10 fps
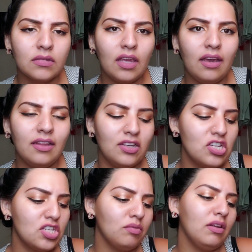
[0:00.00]
And then
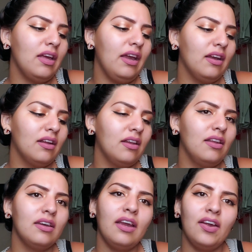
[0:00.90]
she would like
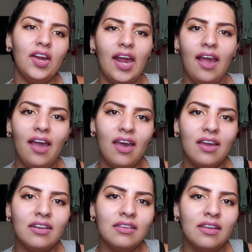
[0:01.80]
look at her
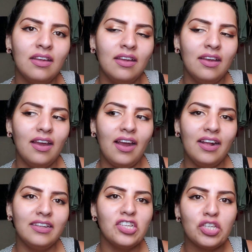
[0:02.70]
hand,
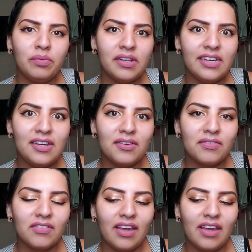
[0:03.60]
and then she would leave.